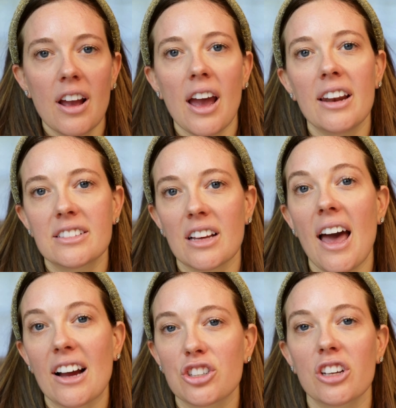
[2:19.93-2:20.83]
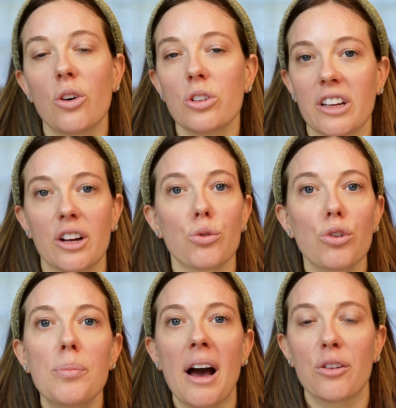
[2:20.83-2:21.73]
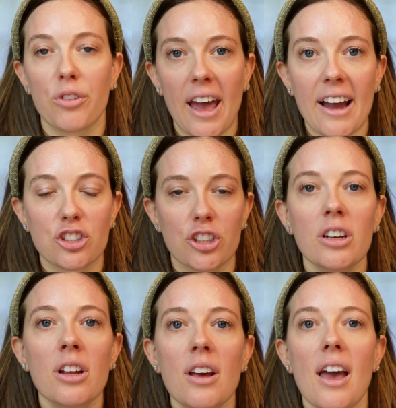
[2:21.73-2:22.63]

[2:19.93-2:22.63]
And it's actually called like a rebound reaction.